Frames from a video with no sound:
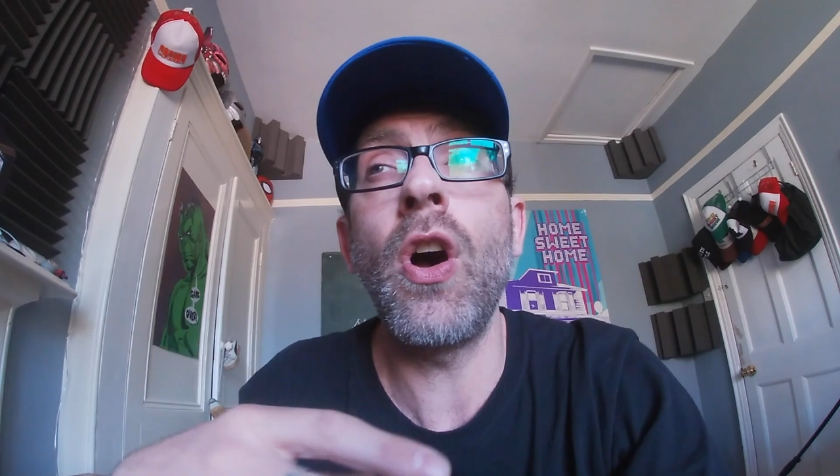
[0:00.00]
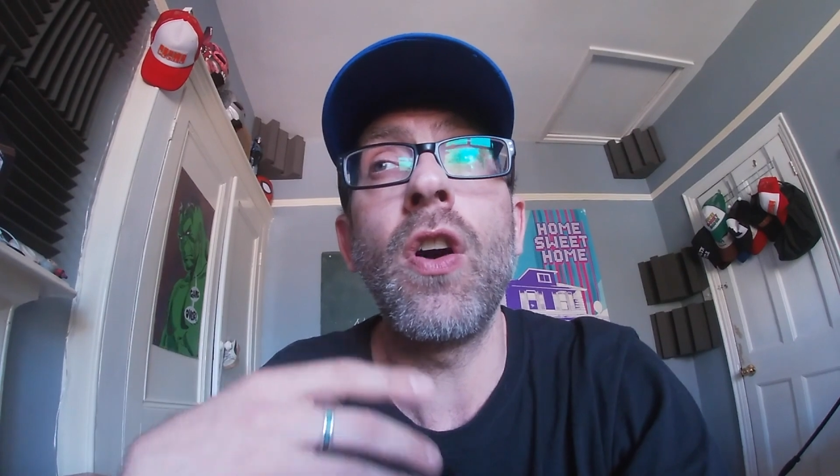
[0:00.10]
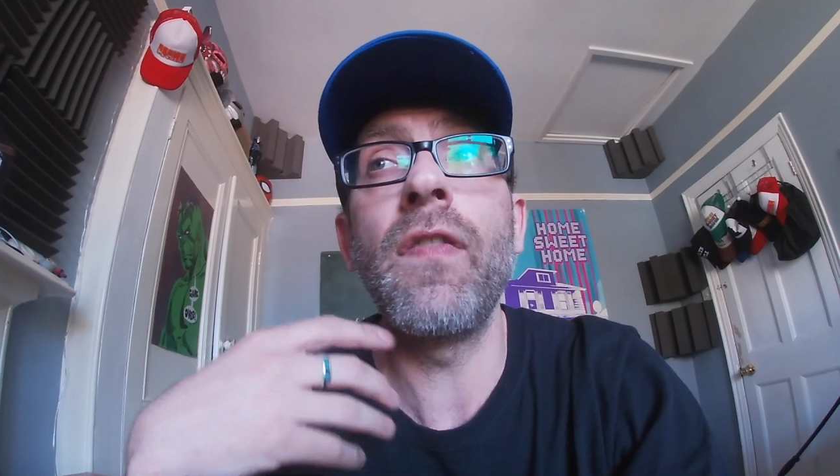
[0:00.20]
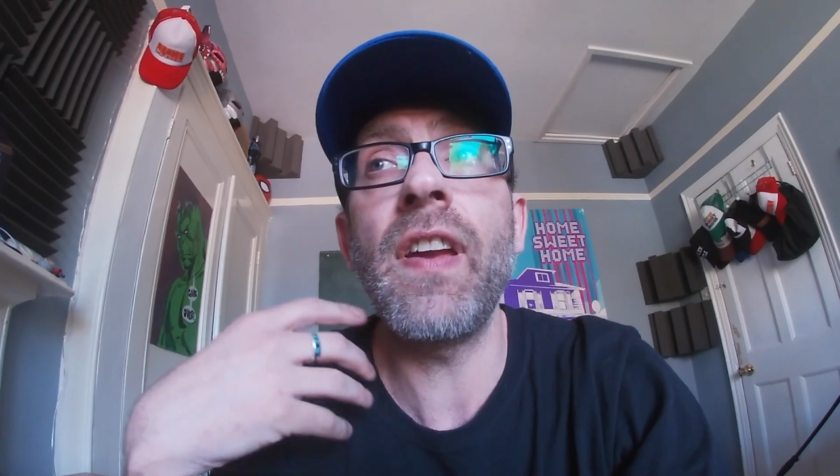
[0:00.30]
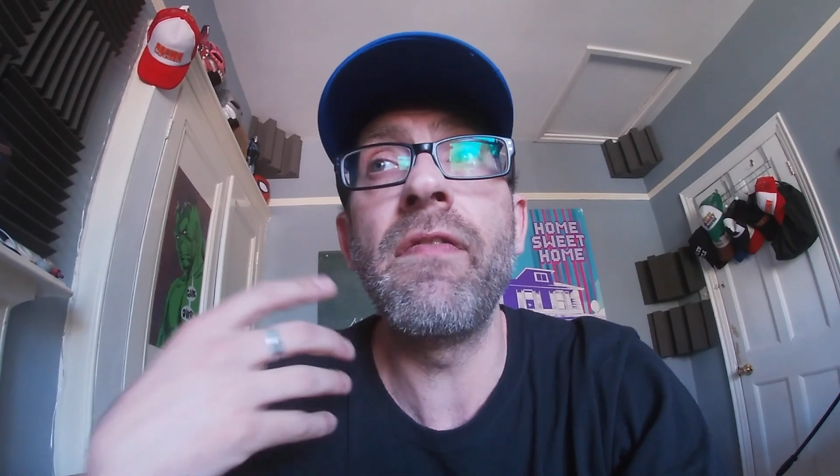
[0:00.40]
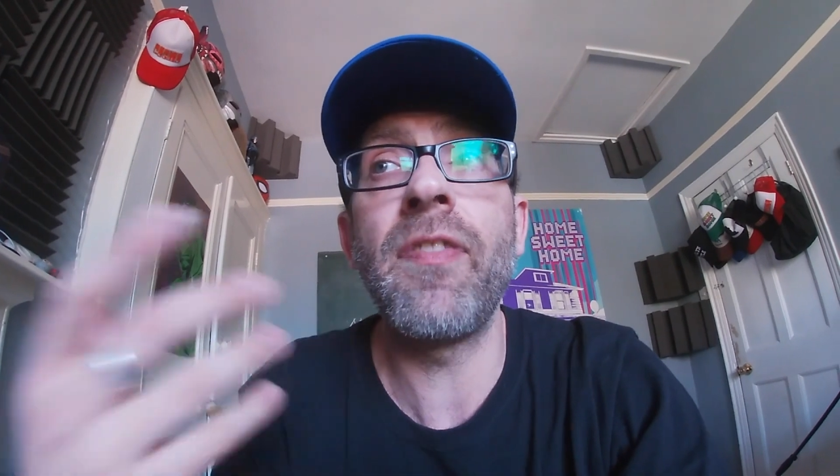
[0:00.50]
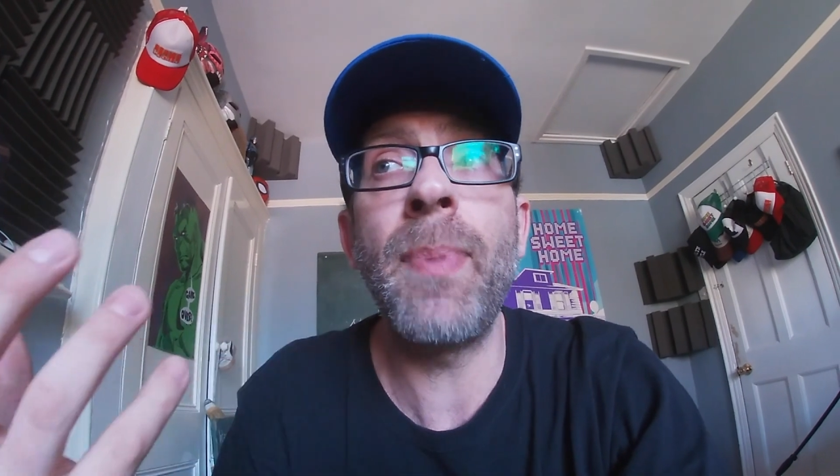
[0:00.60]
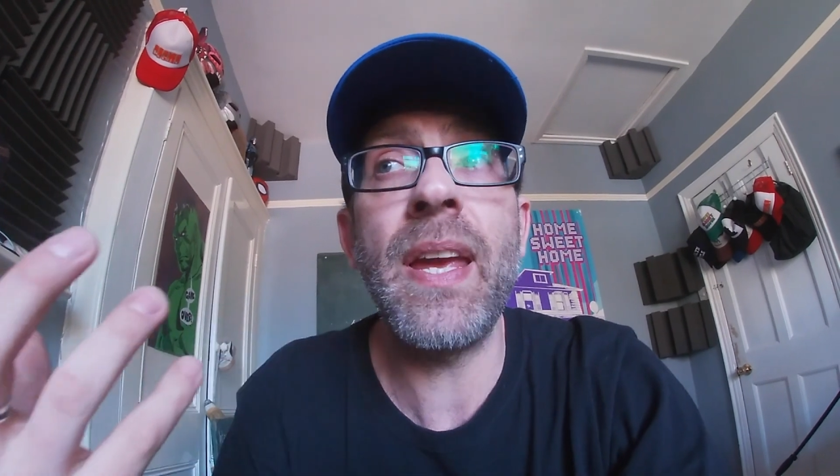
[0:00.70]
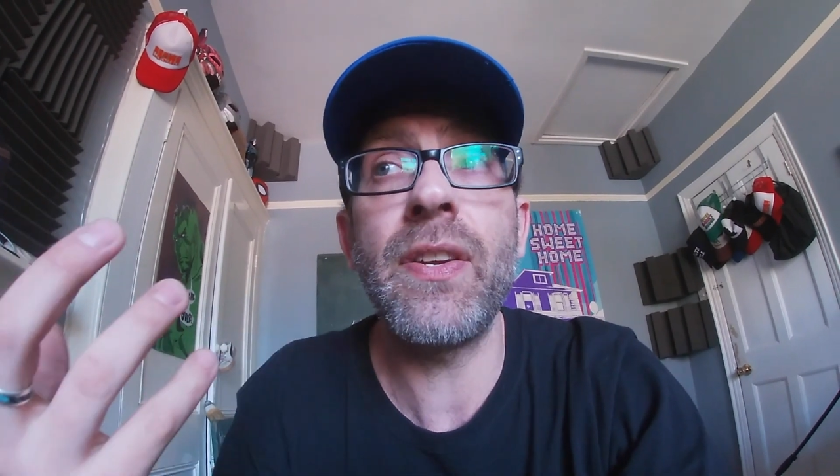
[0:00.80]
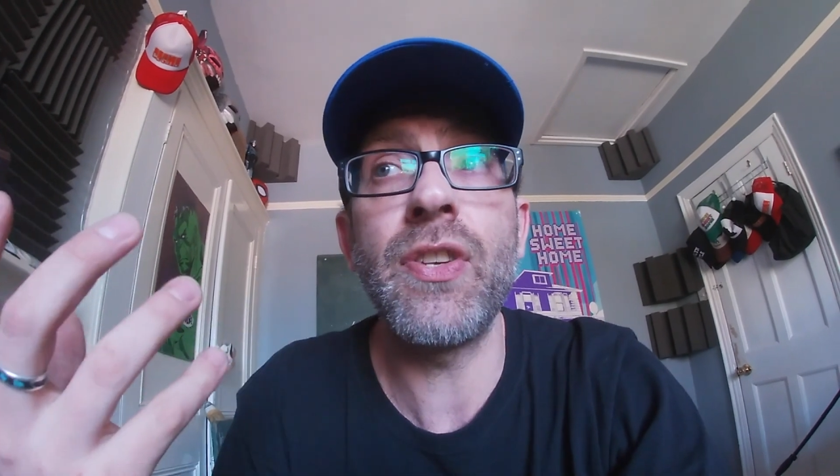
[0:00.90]
of
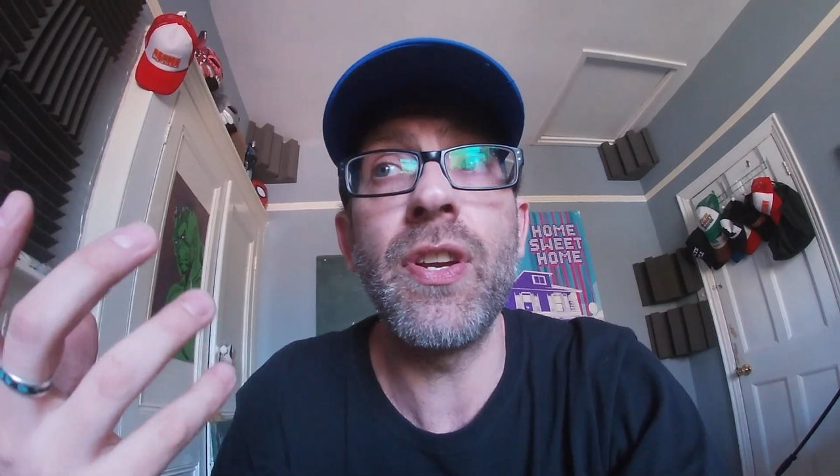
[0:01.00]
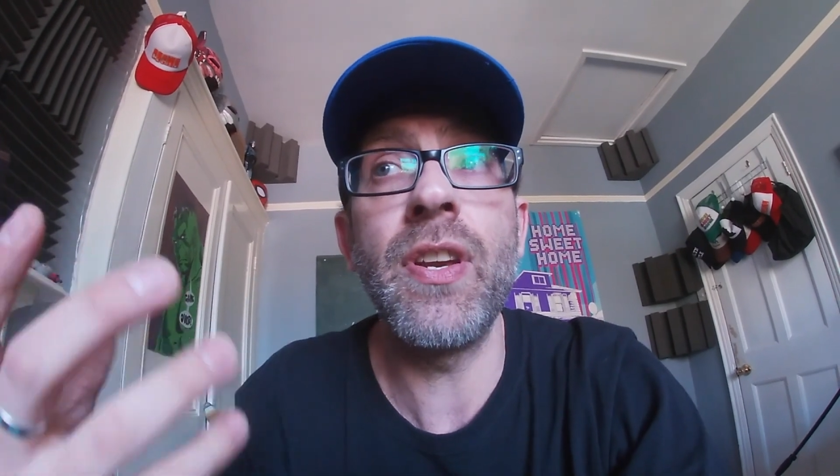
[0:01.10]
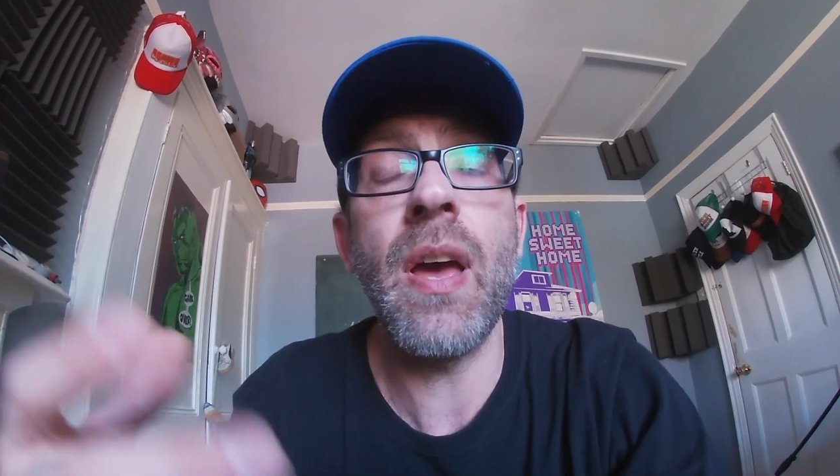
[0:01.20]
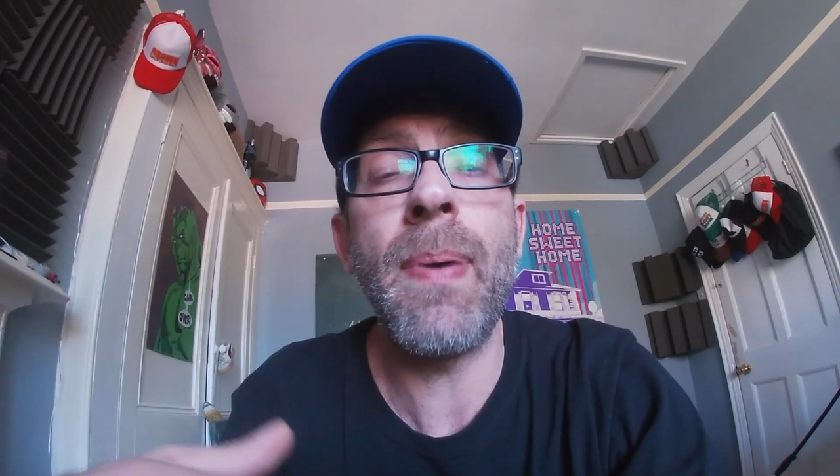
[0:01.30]
information